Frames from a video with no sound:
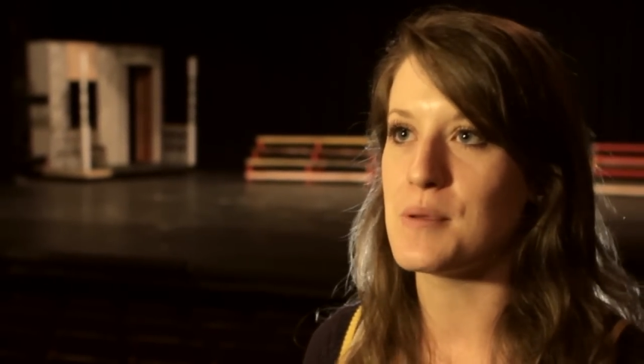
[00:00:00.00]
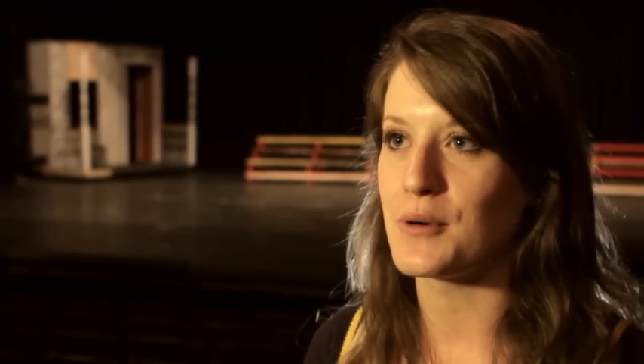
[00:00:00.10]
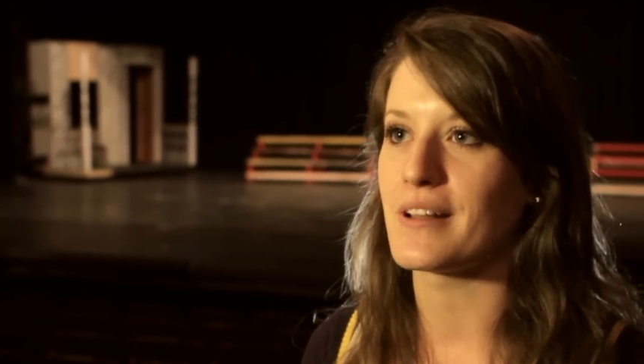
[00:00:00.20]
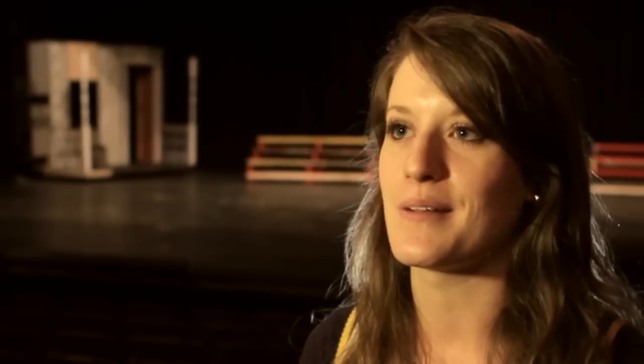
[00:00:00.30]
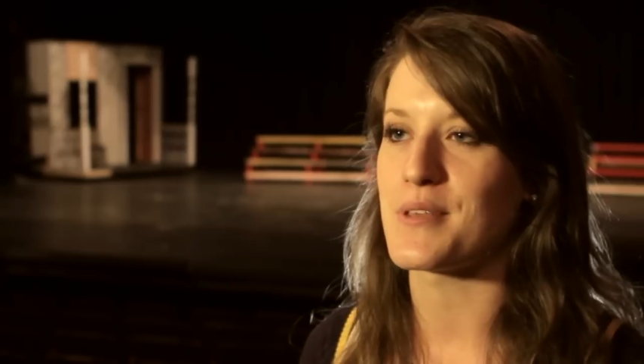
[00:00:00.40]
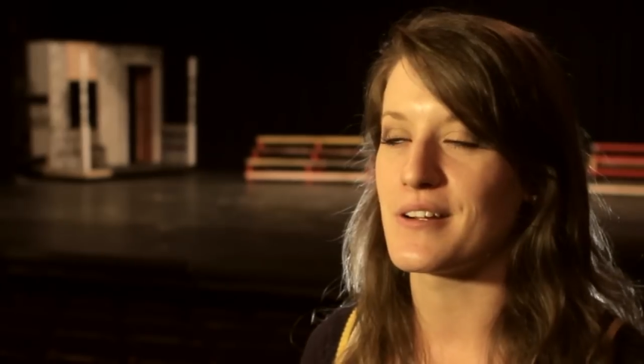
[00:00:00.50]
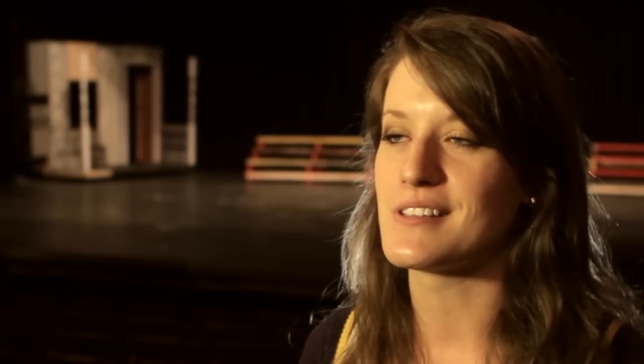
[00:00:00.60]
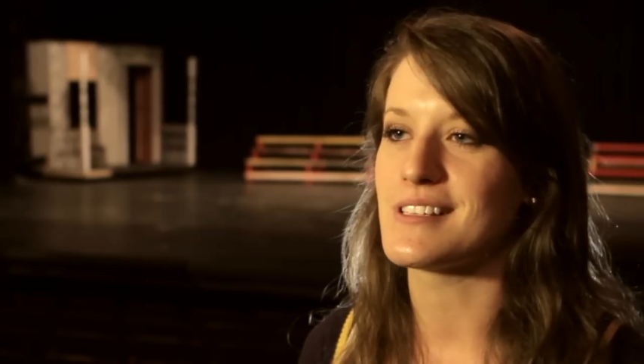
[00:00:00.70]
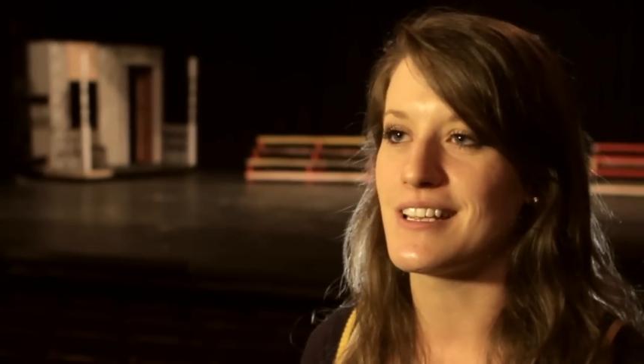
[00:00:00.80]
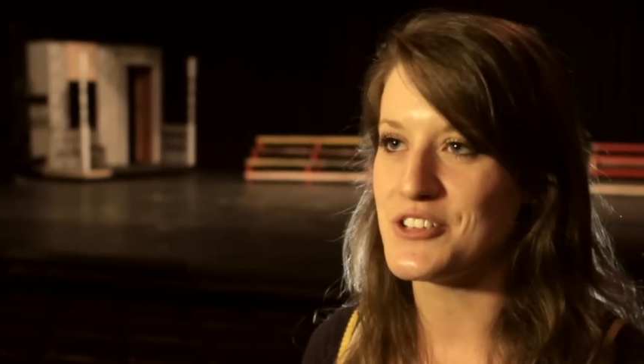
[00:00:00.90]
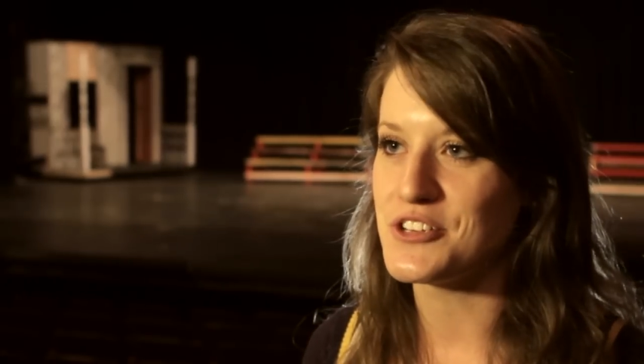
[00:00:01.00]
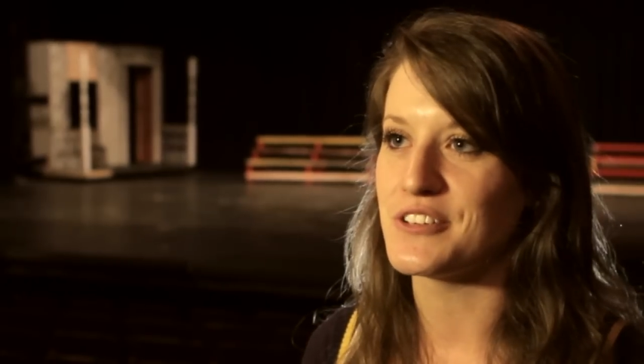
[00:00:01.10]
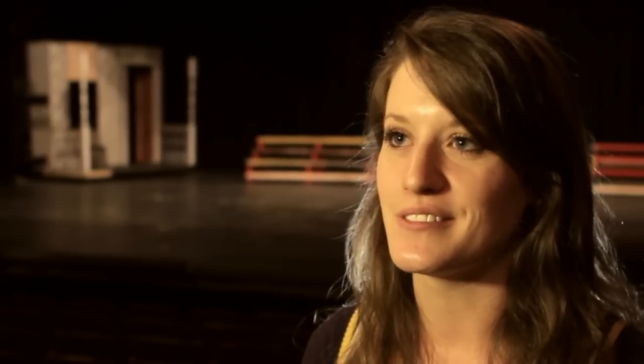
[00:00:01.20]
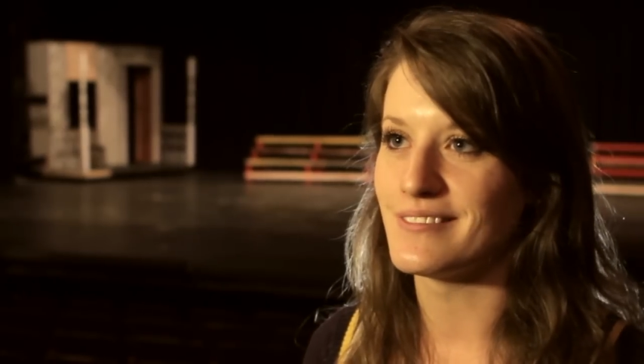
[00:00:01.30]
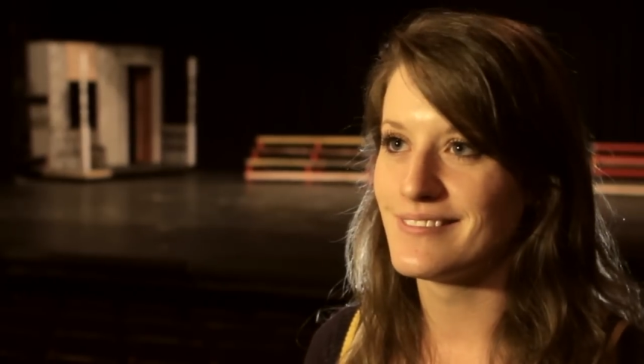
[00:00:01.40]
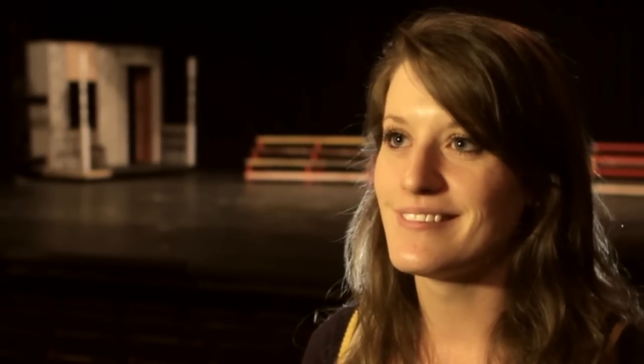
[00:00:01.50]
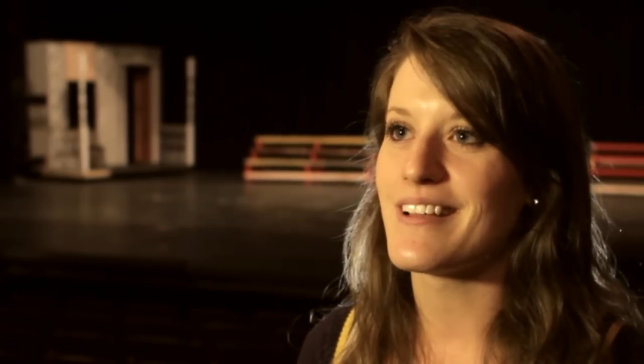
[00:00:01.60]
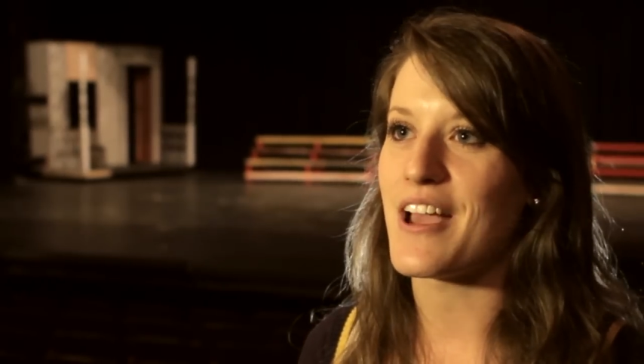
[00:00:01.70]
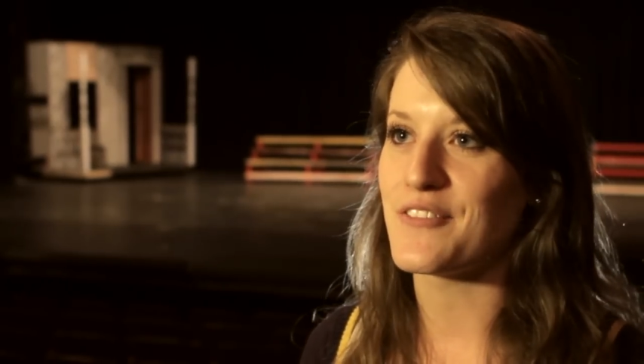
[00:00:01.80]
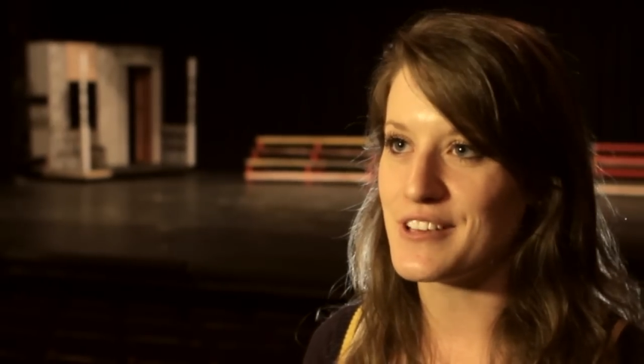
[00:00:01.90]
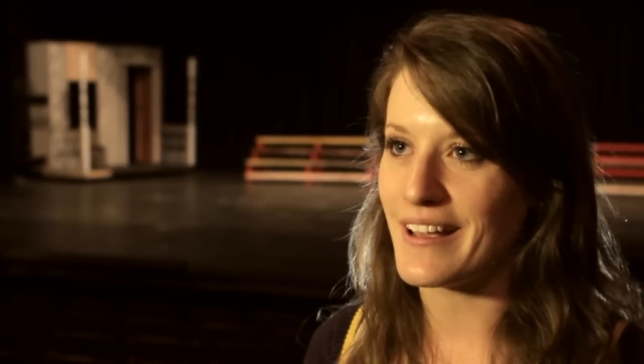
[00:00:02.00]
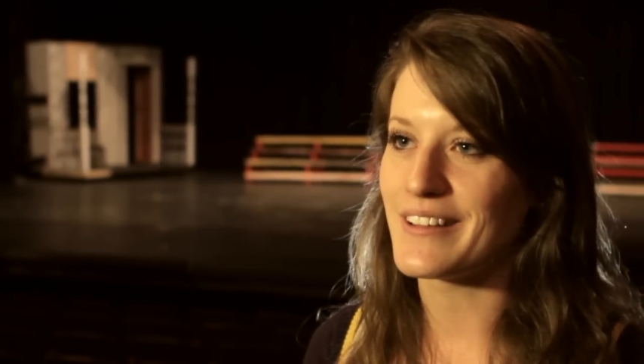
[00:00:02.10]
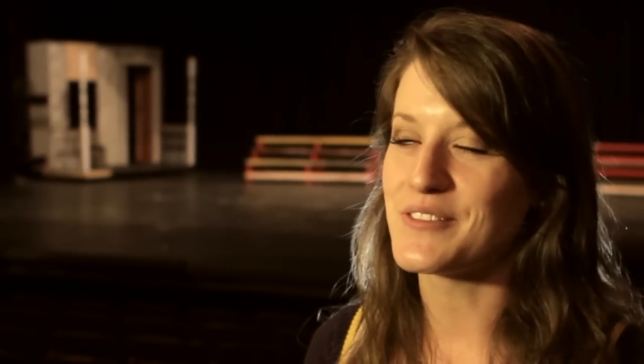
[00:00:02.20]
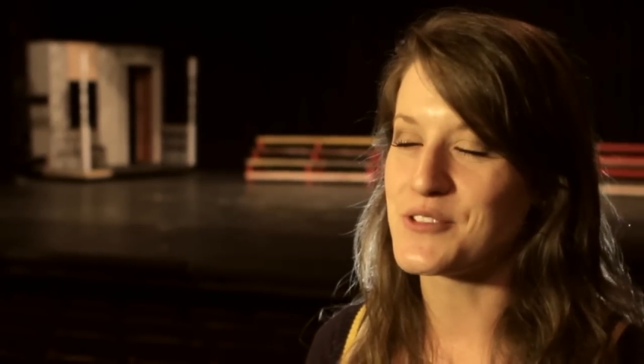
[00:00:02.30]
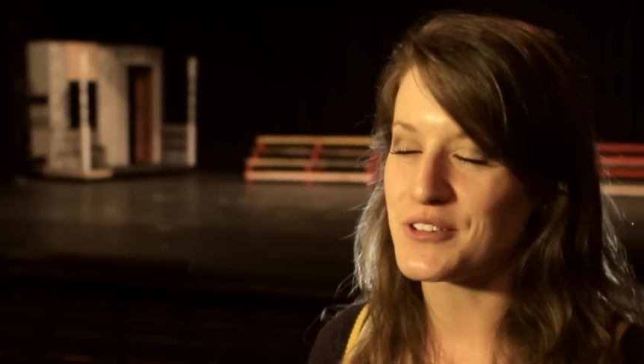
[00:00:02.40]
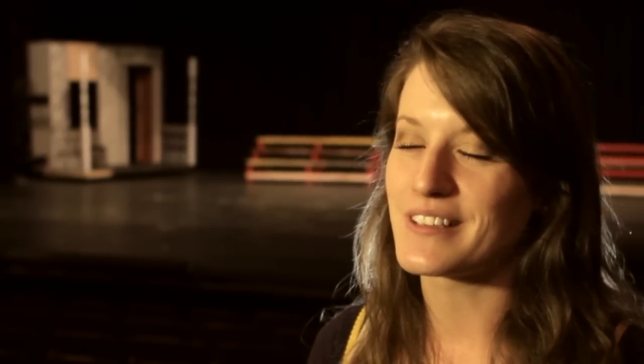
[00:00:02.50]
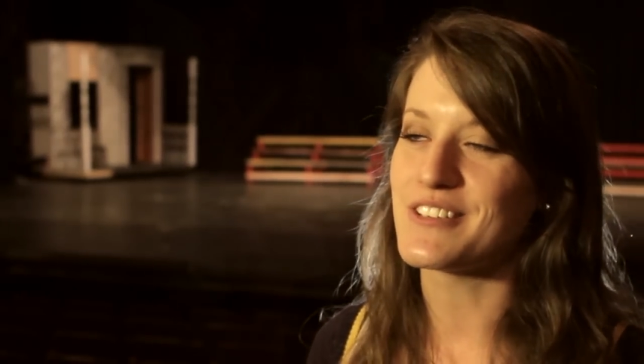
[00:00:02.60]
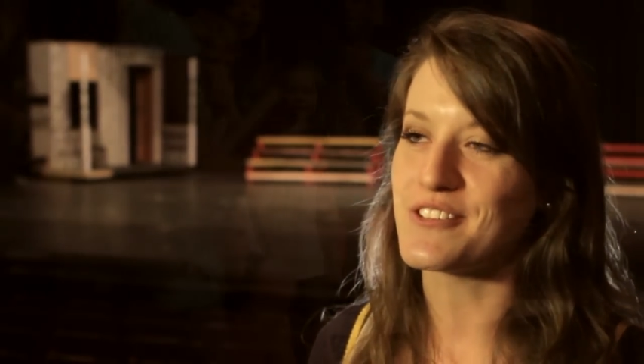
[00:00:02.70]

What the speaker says: people get up there on stage and do every day. It was really